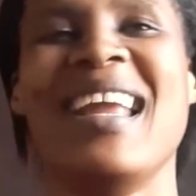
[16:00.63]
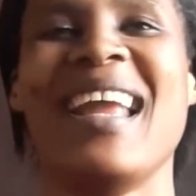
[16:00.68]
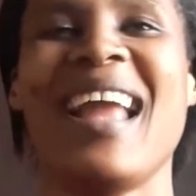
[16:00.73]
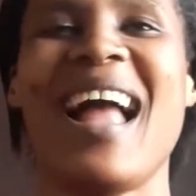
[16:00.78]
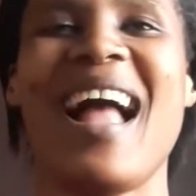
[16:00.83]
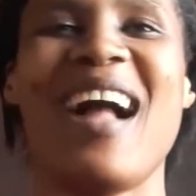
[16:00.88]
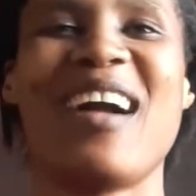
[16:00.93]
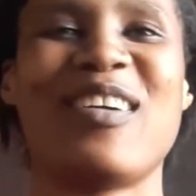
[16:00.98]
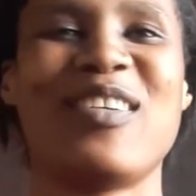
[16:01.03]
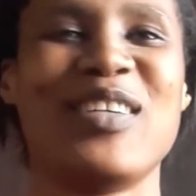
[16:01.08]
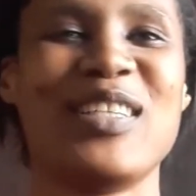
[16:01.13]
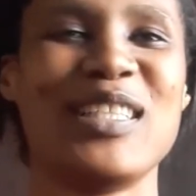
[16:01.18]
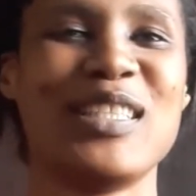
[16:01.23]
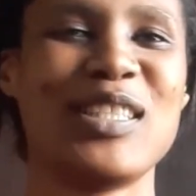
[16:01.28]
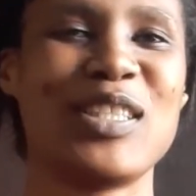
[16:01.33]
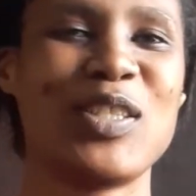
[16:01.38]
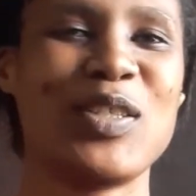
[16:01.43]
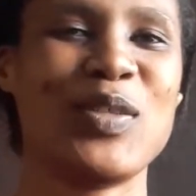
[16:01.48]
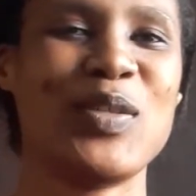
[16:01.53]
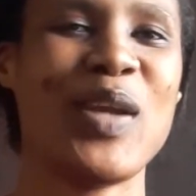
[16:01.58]

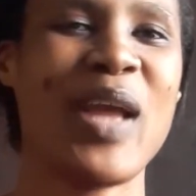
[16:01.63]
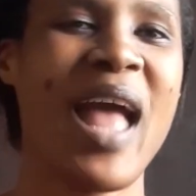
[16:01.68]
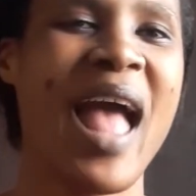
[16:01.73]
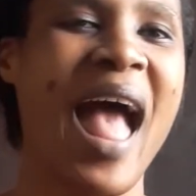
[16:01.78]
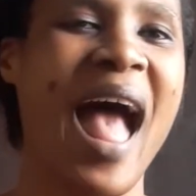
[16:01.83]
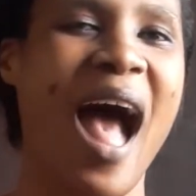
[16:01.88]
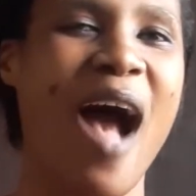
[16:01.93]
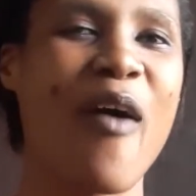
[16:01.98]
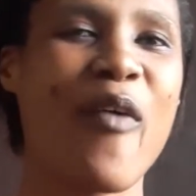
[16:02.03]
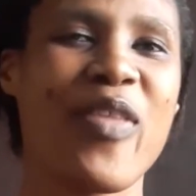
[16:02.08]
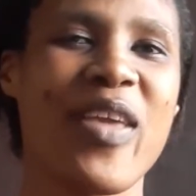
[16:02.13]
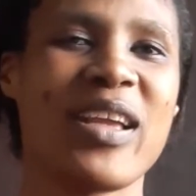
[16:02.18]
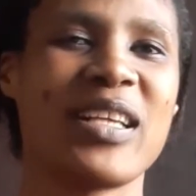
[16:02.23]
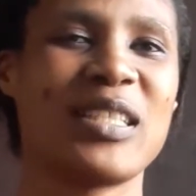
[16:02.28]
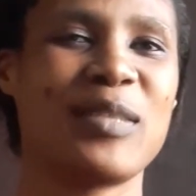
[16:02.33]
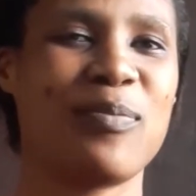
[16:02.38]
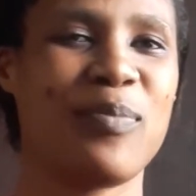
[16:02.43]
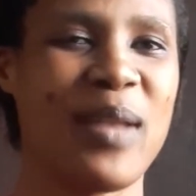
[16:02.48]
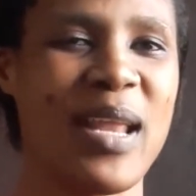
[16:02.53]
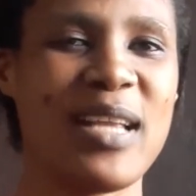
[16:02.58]
according to how they
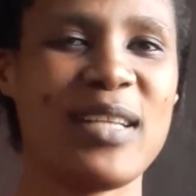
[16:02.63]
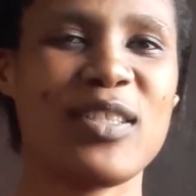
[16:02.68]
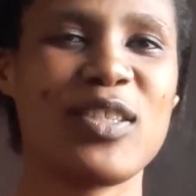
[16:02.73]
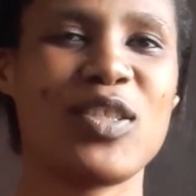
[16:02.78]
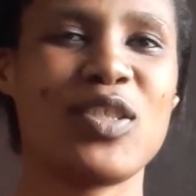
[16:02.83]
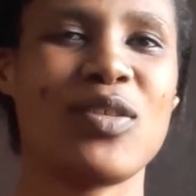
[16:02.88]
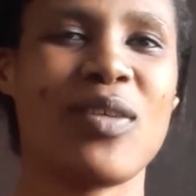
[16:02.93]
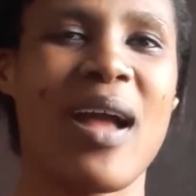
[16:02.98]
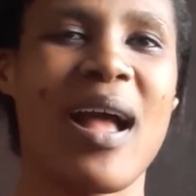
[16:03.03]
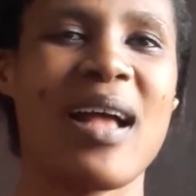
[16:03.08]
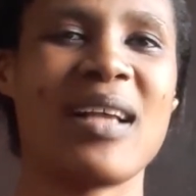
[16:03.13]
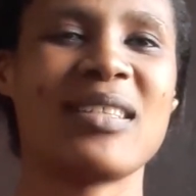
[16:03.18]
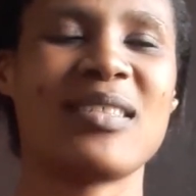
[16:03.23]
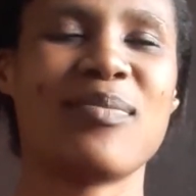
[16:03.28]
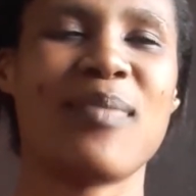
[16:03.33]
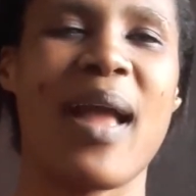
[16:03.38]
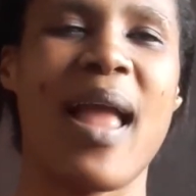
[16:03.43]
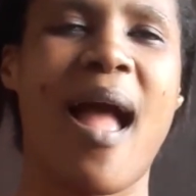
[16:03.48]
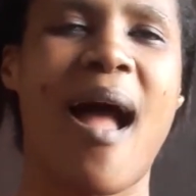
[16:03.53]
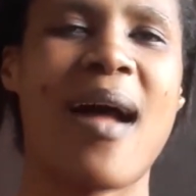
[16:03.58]
explained to us,
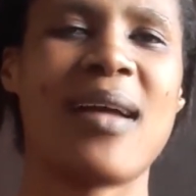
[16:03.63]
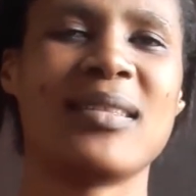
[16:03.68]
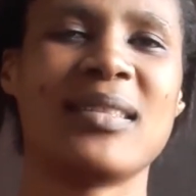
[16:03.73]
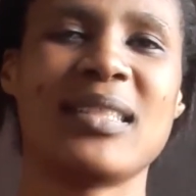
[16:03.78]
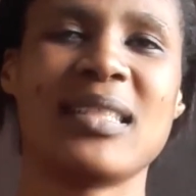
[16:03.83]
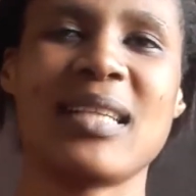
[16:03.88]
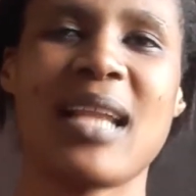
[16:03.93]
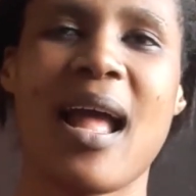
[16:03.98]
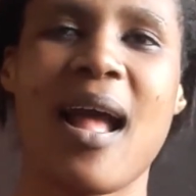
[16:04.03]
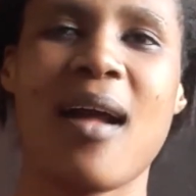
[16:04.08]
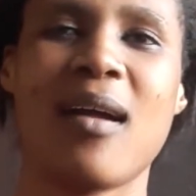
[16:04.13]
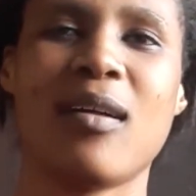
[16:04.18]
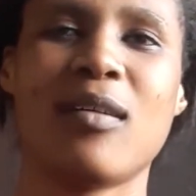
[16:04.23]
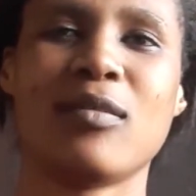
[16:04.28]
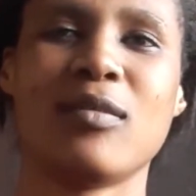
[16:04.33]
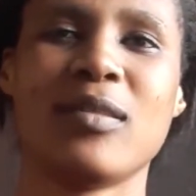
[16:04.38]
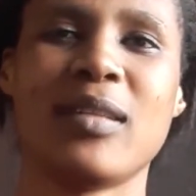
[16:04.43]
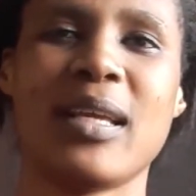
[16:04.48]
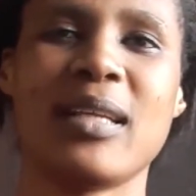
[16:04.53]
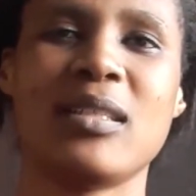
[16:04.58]
my aunt and
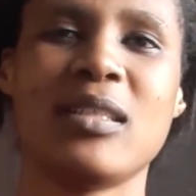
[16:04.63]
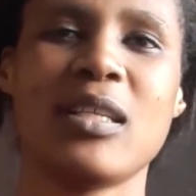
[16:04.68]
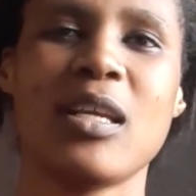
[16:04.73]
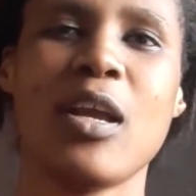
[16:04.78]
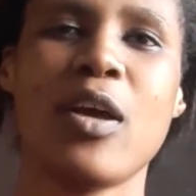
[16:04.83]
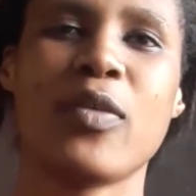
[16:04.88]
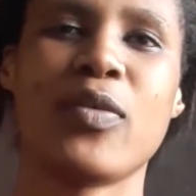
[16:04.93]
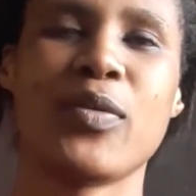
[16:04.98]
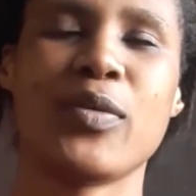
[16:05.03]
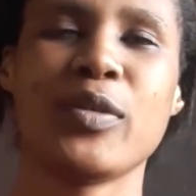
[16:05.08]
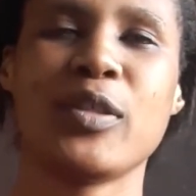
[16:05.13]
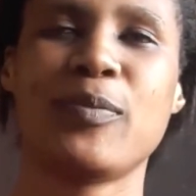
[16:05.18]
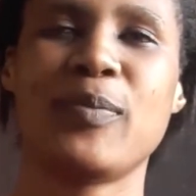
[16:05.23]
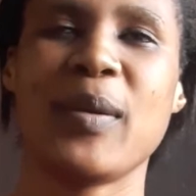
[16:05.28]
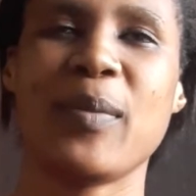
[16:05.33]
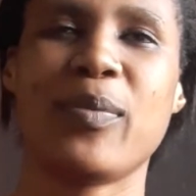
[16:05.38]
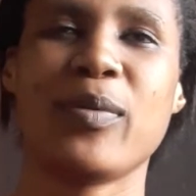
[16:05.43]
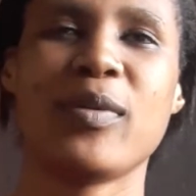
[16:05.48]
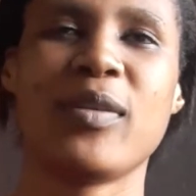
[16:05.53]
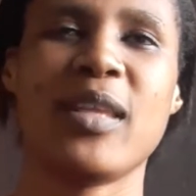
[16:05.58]
uncle, that those
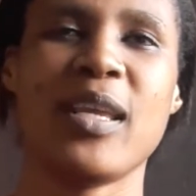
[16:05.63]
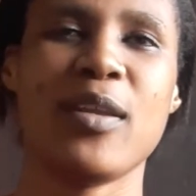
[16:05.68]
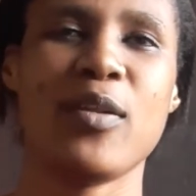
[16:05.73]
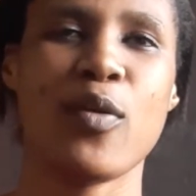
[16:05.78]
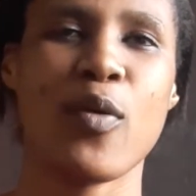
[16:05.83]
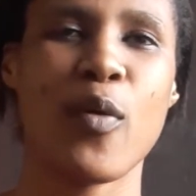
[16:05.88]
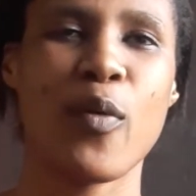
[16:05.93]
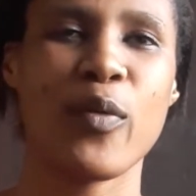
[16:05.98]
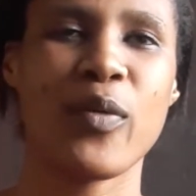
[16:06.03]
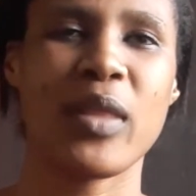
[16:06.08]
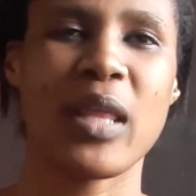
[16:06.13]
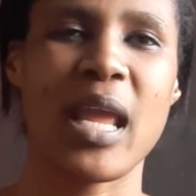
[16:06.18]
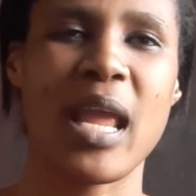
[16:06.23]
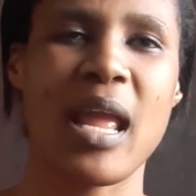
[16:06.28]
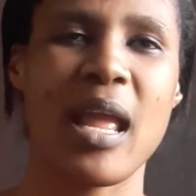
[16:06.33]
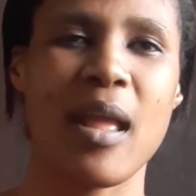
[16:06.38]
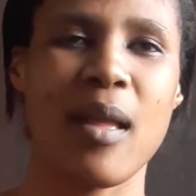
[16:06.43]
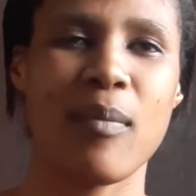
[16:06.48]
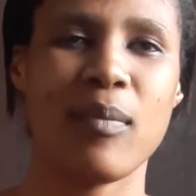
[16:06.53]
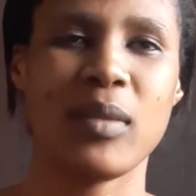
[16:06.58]
people, they know
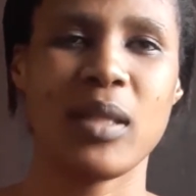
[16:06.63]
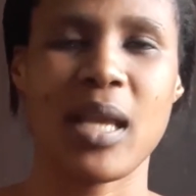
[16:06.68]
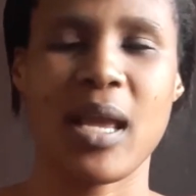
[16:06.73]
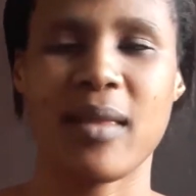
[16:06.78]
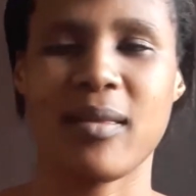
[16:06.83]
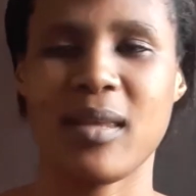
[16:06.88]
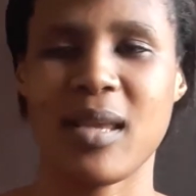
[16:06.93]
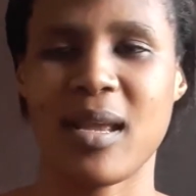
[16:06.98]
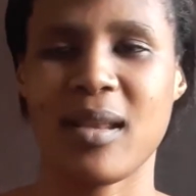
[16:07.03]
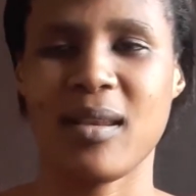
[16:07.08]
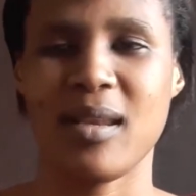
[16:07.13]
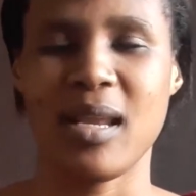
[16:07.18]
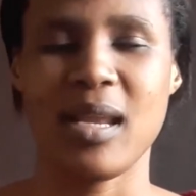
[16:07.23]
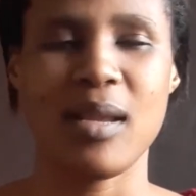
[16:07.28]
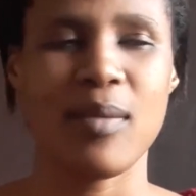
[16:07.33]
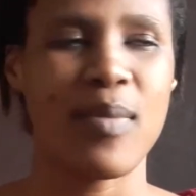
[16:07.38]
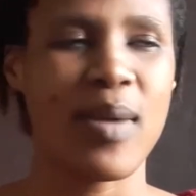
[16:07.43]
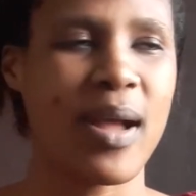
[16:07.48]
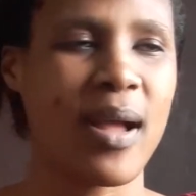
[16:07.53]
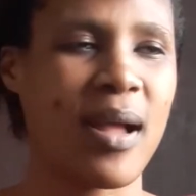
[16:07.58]
them, they are their
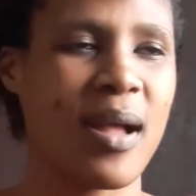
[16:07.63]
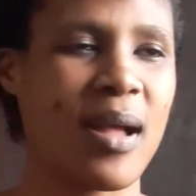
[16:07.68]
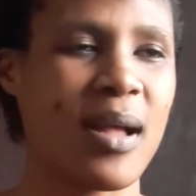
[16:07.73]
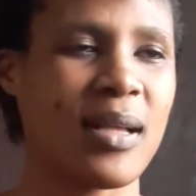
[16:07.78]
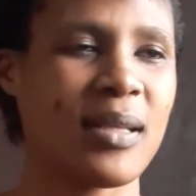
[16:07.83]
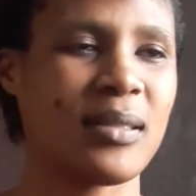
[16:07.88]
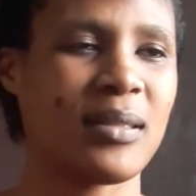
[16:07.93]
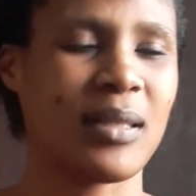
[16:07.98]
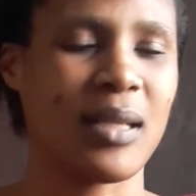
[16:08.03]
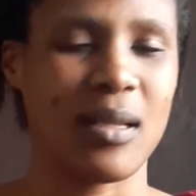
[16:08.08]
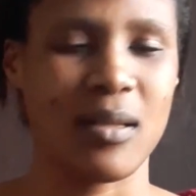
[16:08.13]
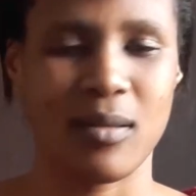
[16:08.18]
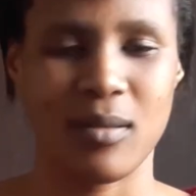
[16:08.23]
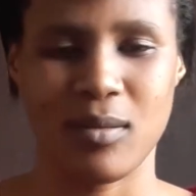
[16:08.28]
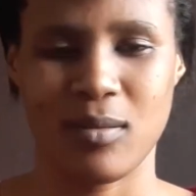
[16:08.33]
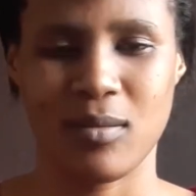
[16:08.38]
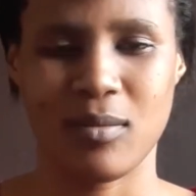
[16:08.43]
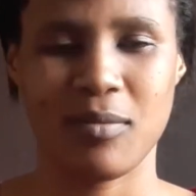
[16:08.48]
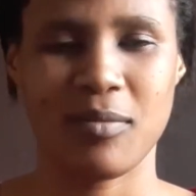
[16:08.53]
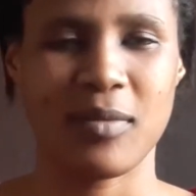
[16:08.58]
neighbors,
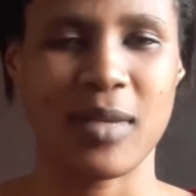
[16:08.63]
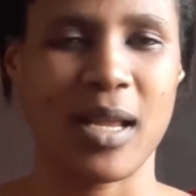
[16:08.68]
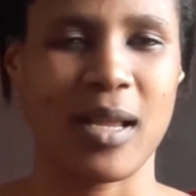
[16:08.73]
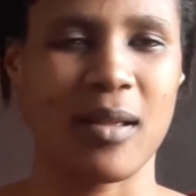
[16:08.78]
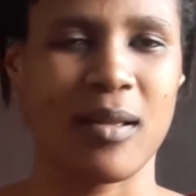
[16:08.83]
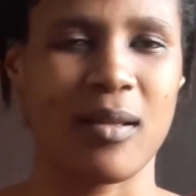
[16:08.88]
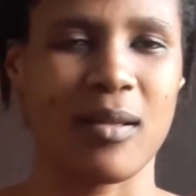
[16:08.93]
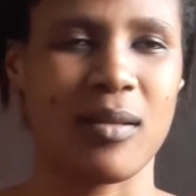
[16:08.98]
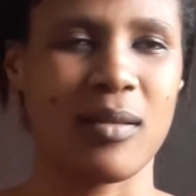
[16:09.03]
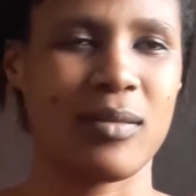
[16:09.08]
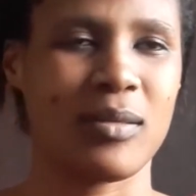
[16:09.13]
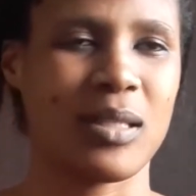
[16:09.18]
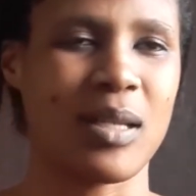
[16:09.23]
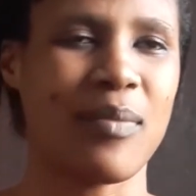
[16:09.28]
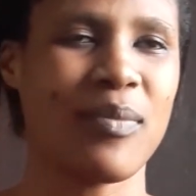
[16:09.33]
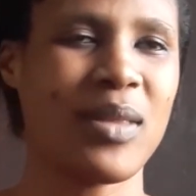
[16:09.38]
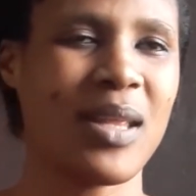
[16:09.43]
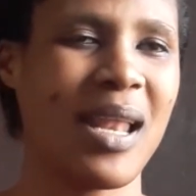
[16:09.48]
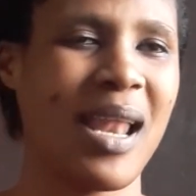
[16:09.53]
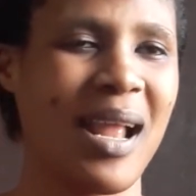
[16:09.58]
and
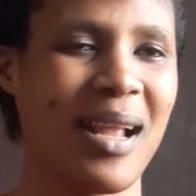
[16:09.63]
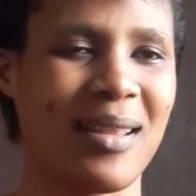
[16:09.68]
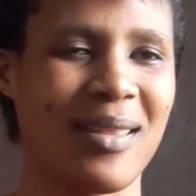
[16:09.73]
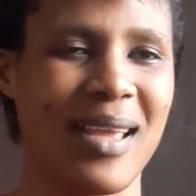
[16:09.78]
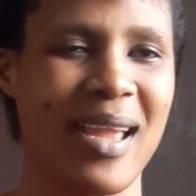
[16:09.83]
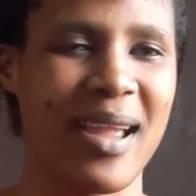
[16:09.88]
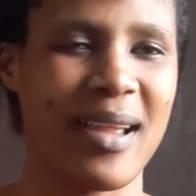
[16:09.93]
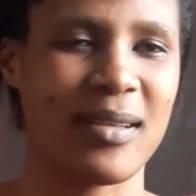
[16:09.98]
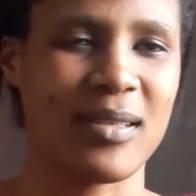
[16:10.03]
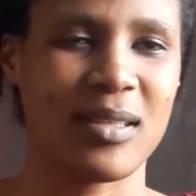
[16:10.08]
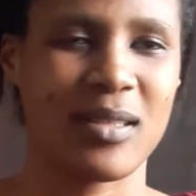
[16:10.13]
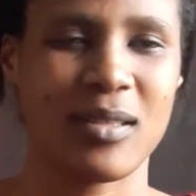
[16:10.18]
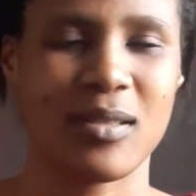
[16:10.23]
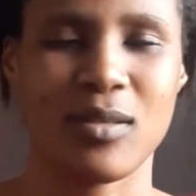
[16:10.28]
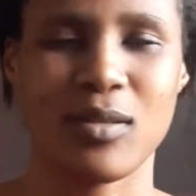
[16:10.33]
something like that.